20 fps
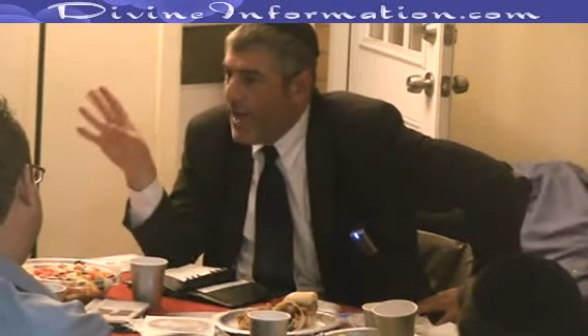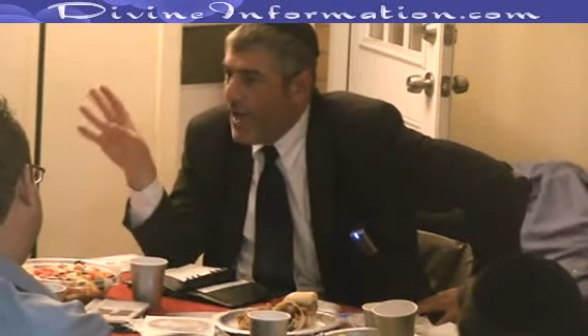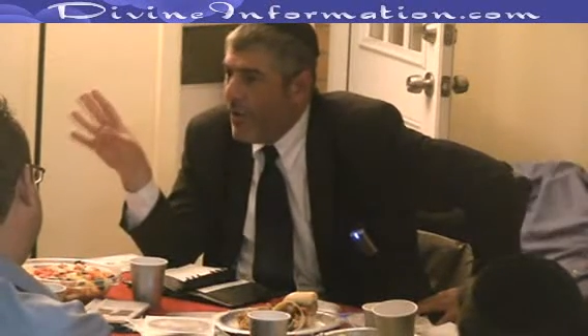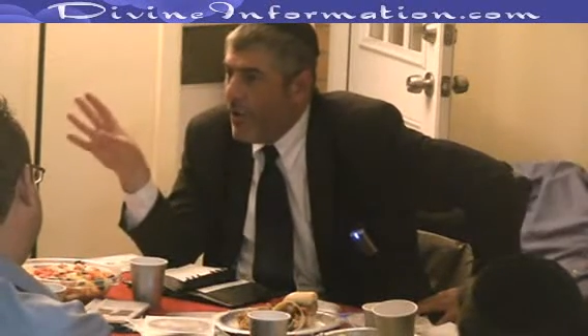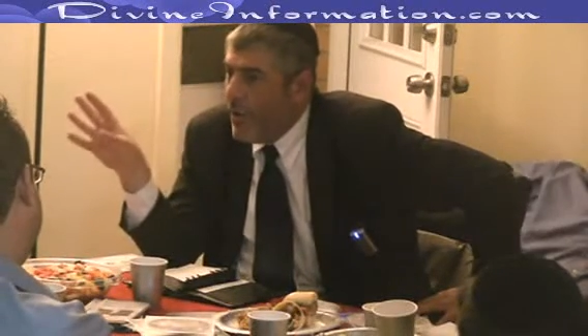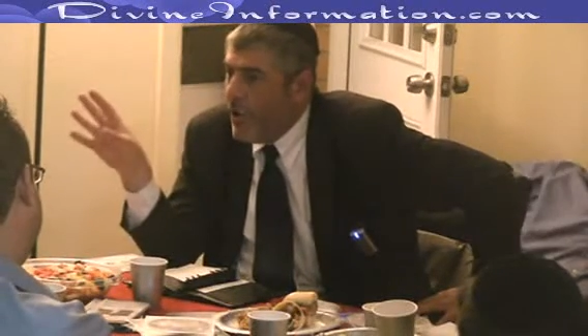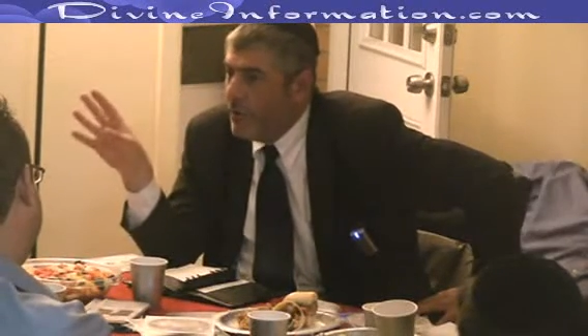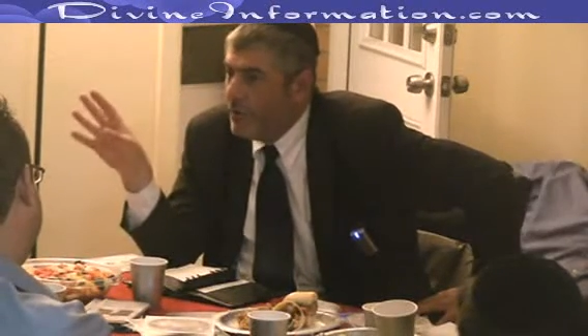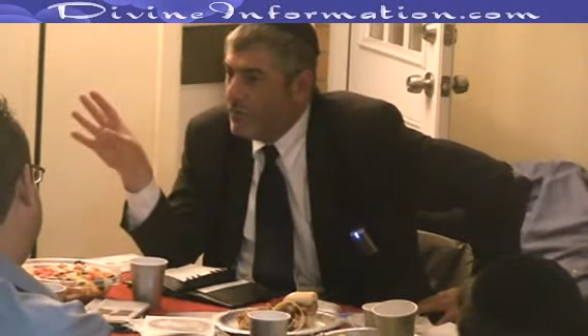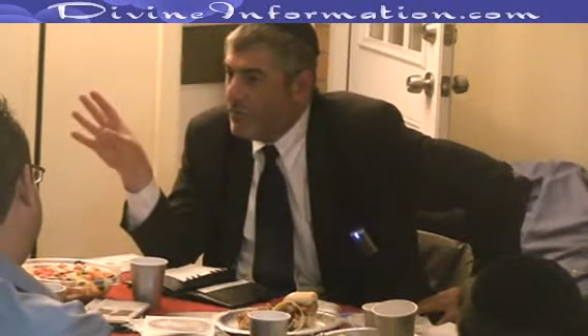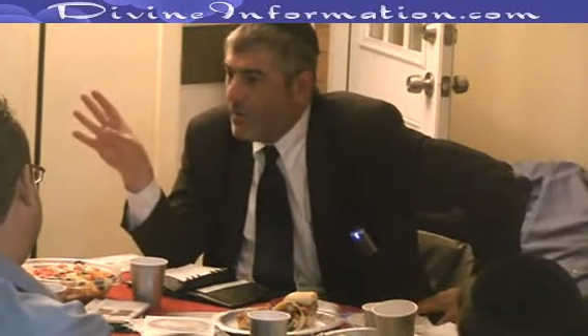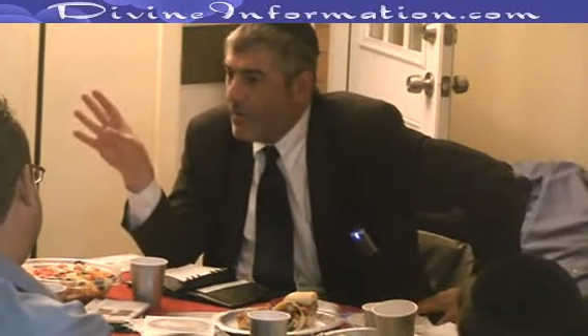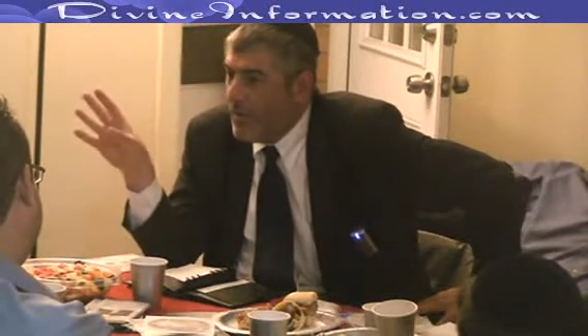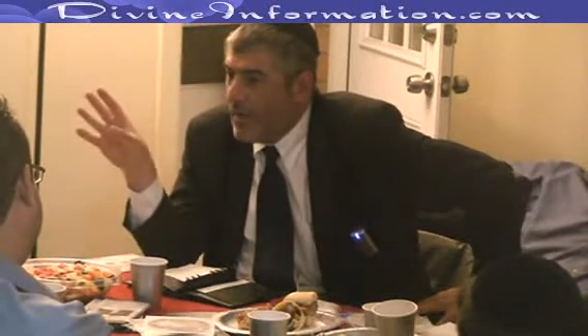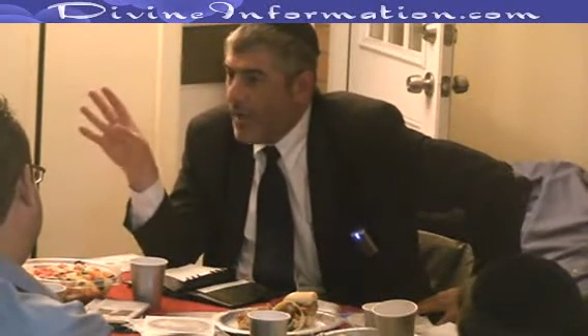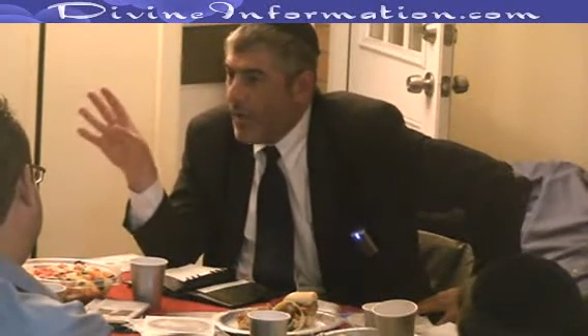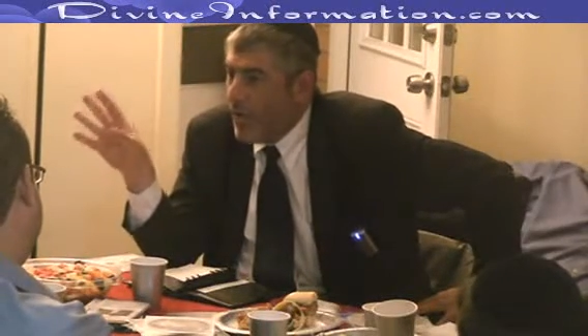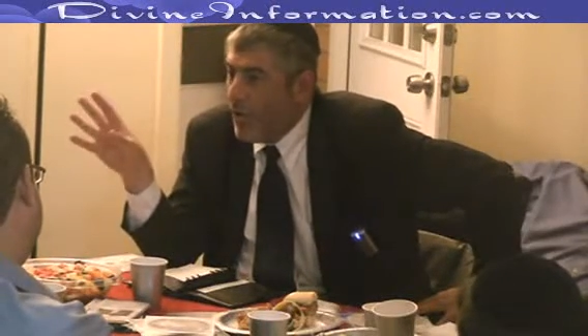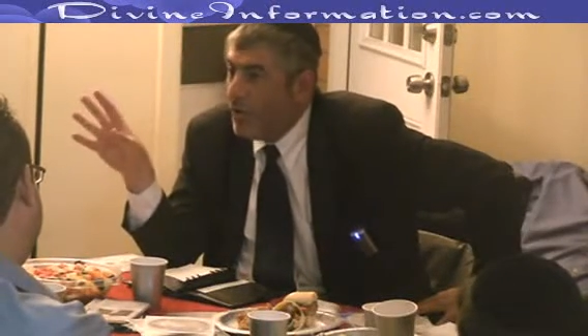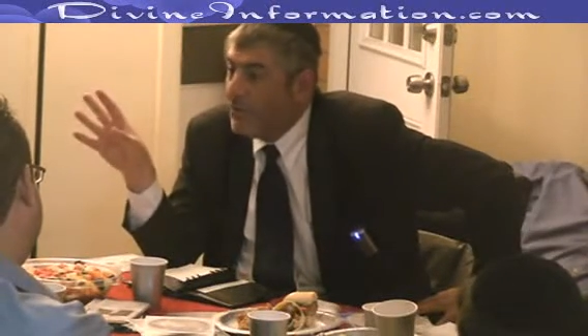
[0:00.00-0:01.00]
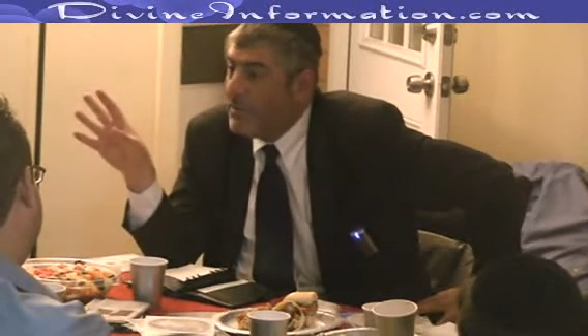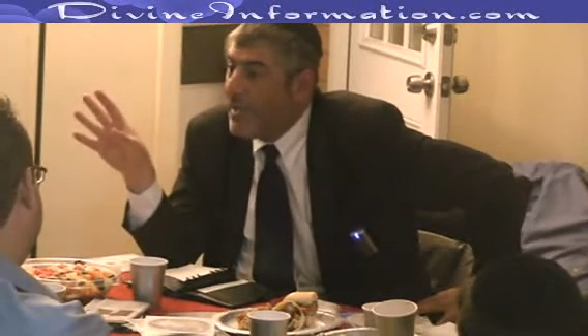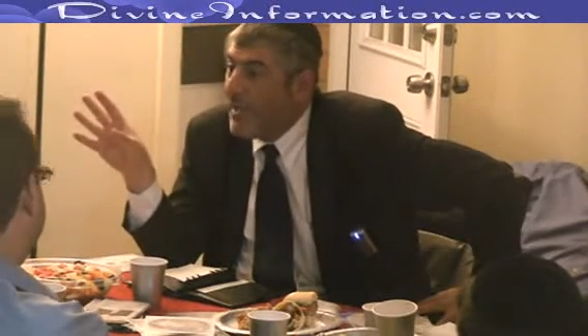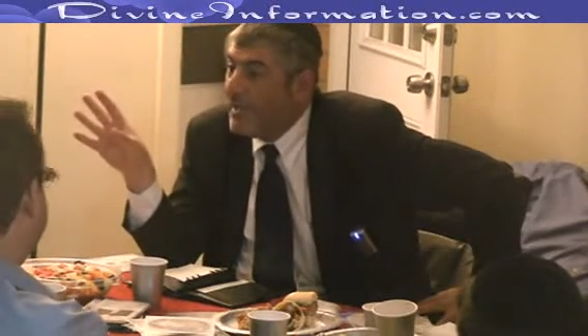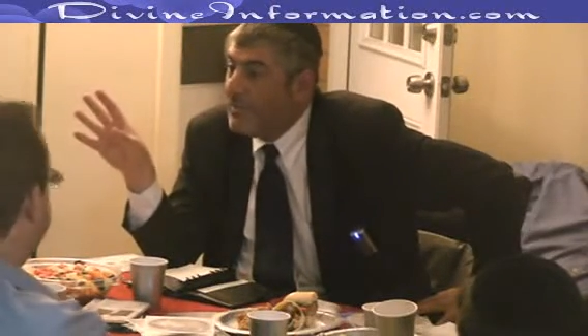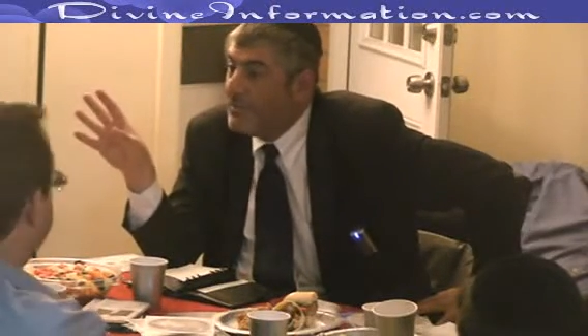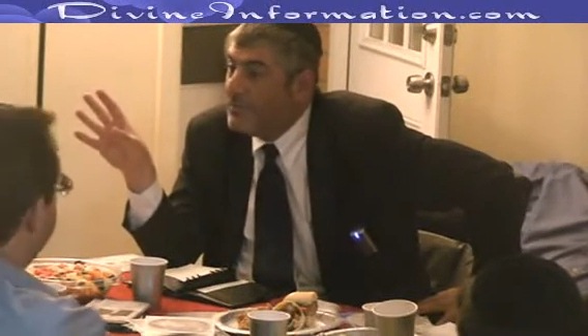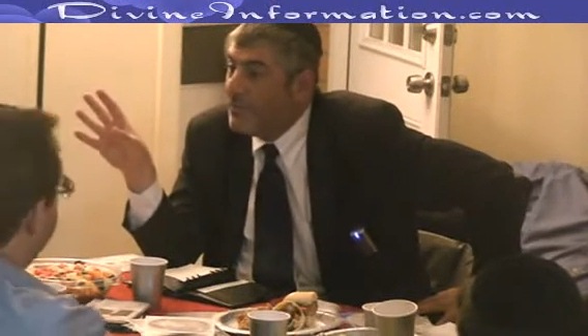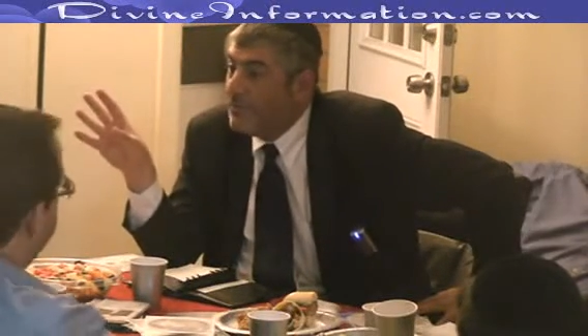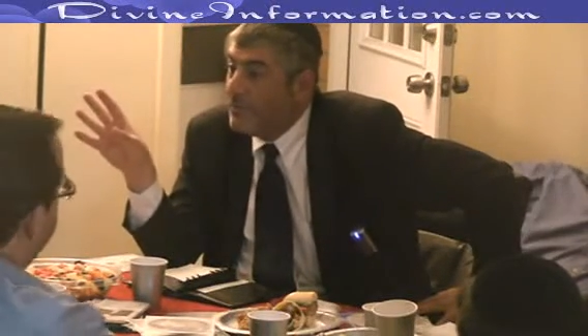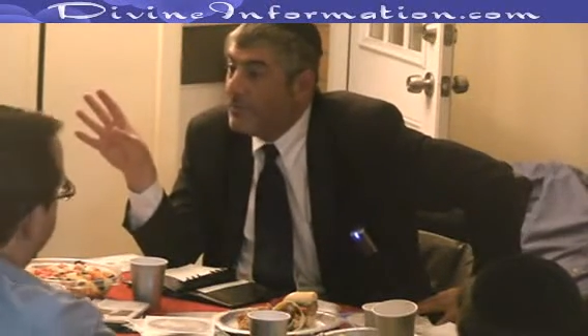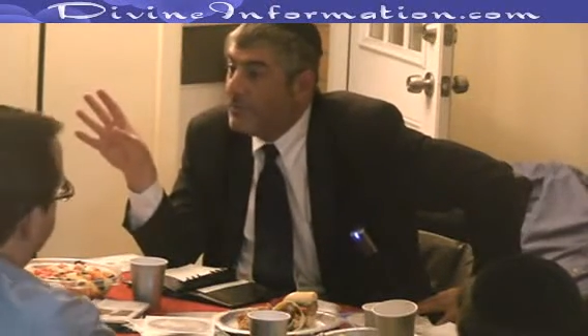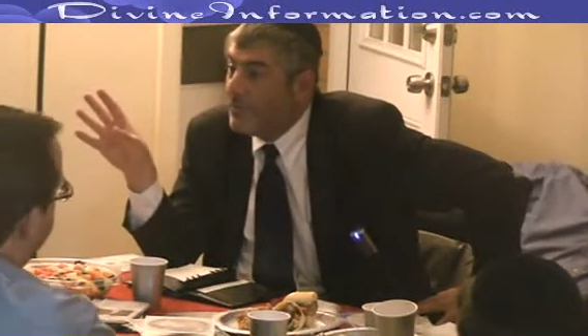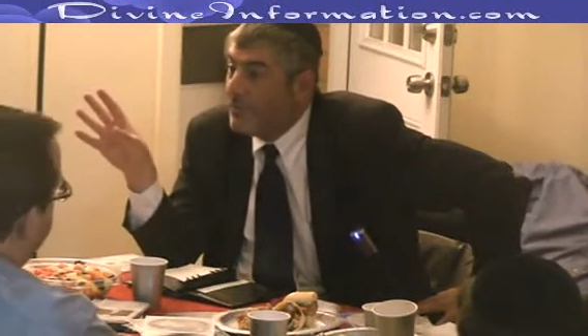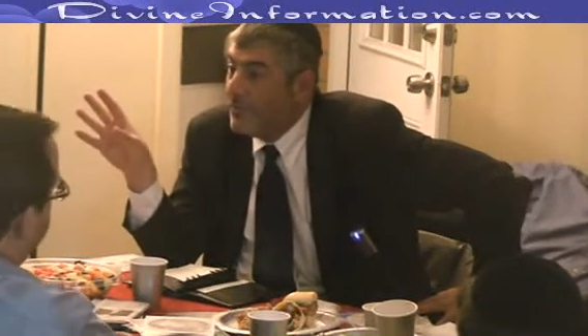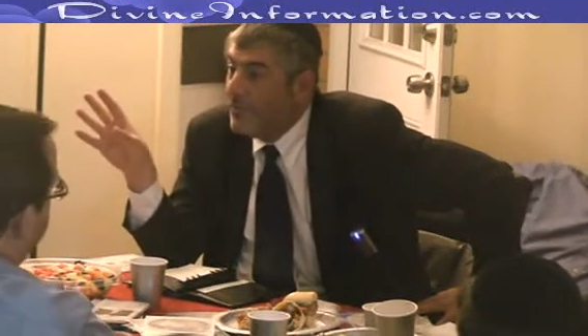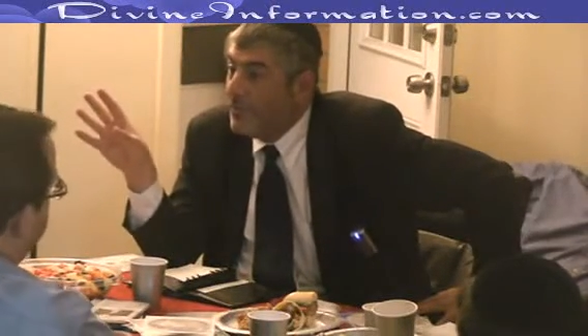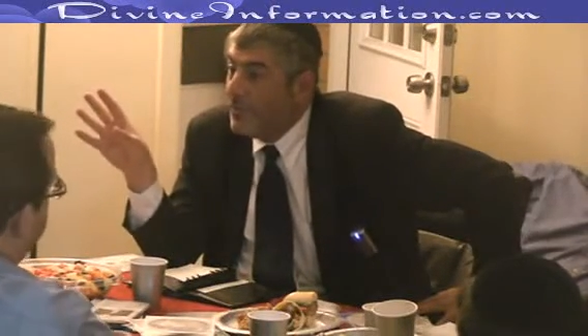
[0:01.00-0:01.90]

Aron HaEdut,